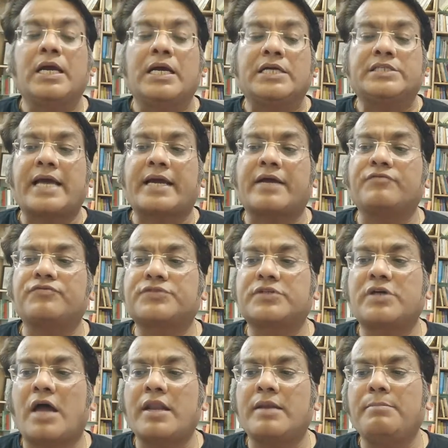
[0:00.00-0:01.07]
Chekhov's
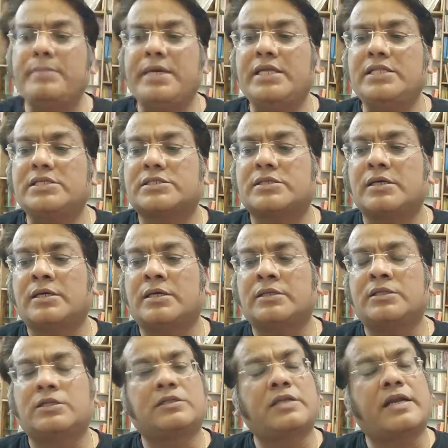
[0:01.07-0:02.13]
gun means,
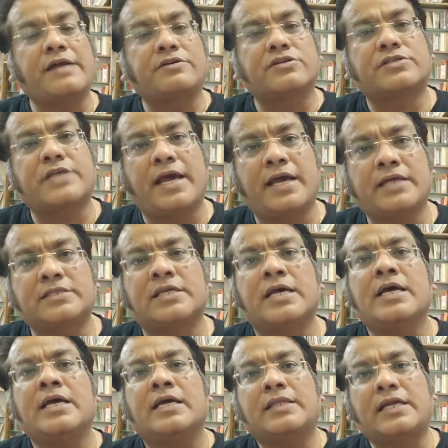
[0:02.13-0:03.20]
the writer says
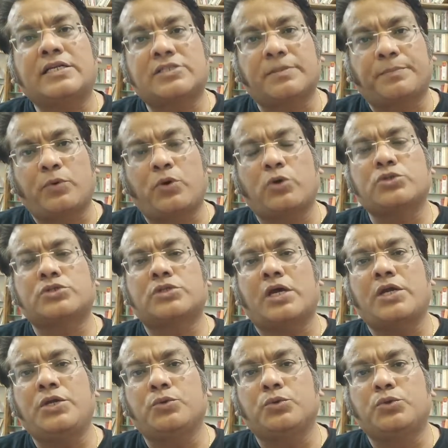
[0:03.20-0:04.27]
that suppose
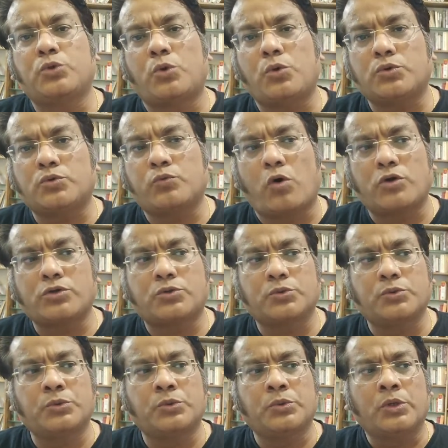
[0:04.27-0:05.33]
you don't want
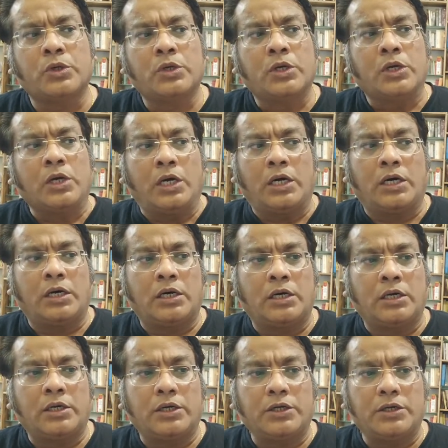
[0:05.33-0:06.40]
to
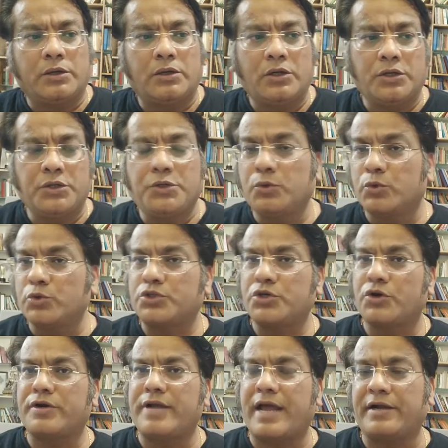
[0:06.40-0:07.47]
use
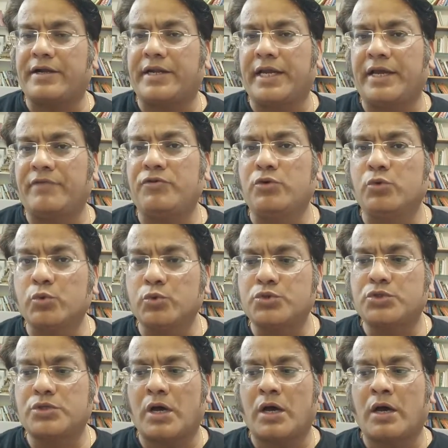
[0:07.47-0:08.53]
your narrative,
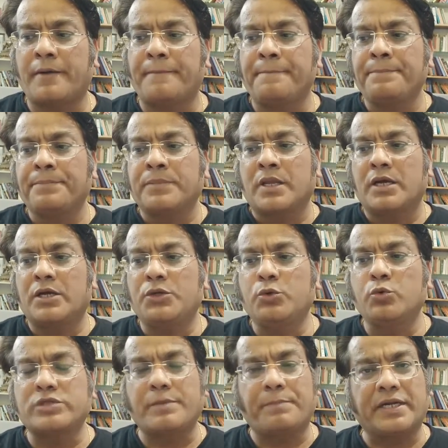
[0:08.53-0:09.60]
use
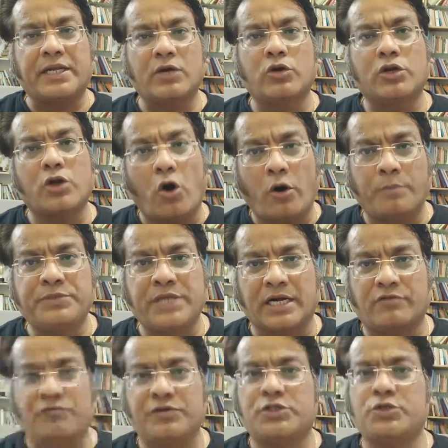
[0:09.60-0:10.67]
a particular
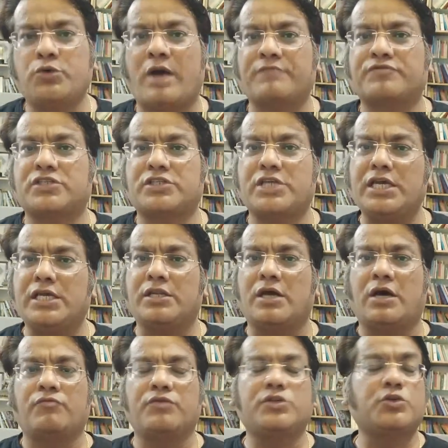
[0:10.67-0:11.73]
object which you have seen,
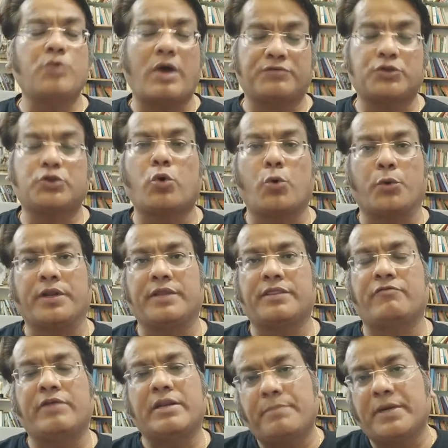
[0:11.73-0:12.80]
which you have shown in
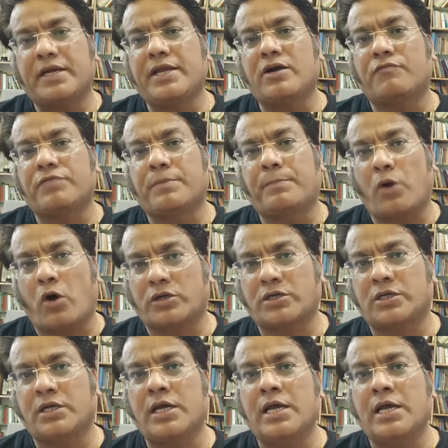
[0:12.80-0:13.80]
the very beginning of the plot.